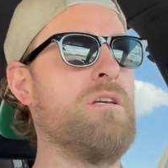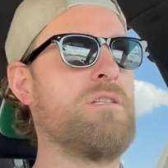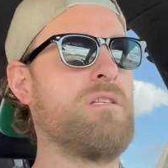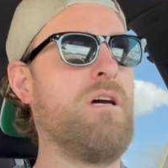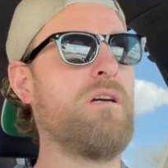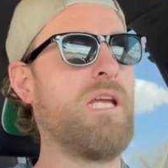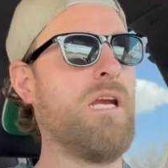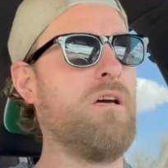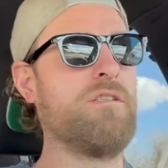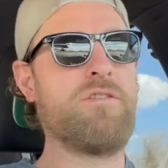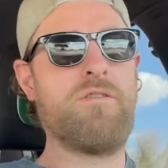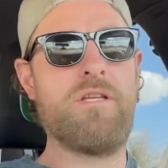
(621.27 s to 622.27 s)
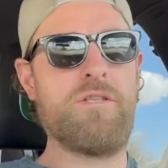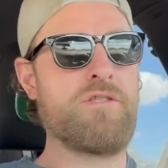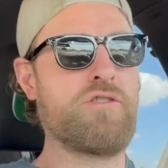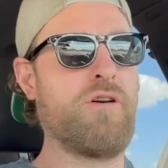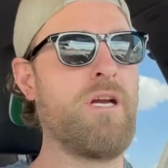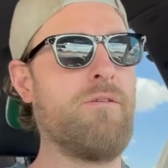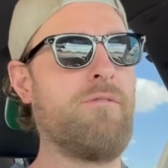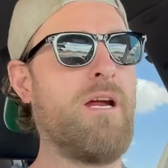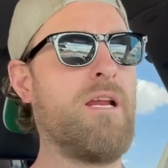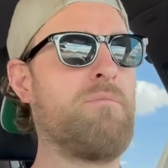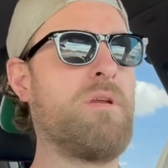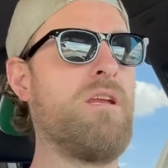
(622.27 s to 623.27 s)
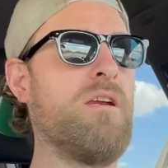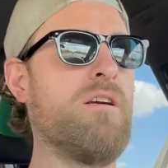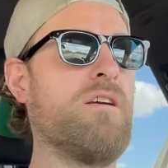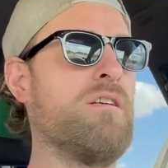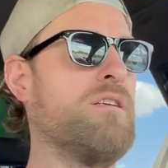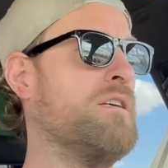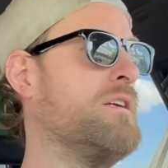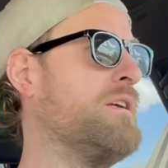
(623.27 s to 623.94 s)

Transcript: So I'll get onto this street right up here,